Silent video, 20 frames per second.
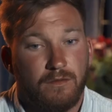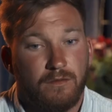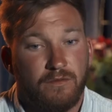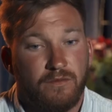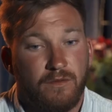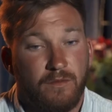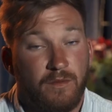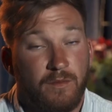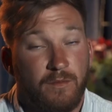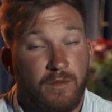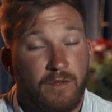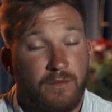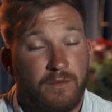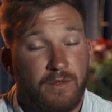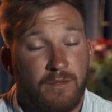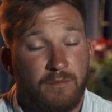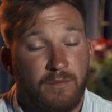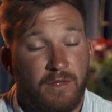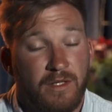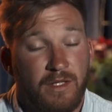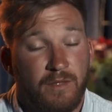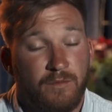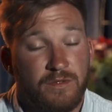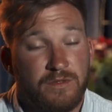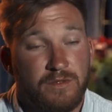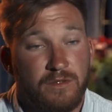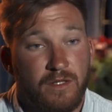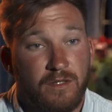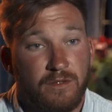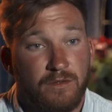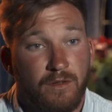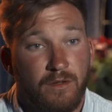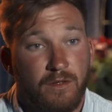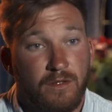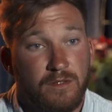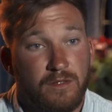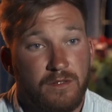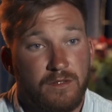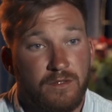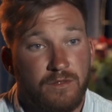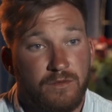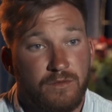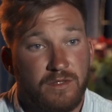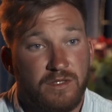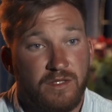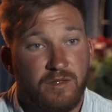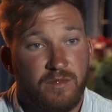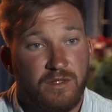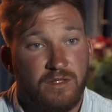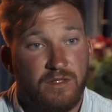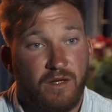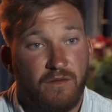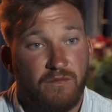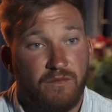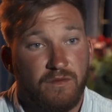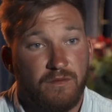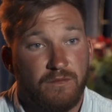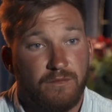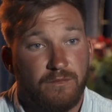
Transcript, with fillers: From the moment my name was on that call, I knew it was going to be tough.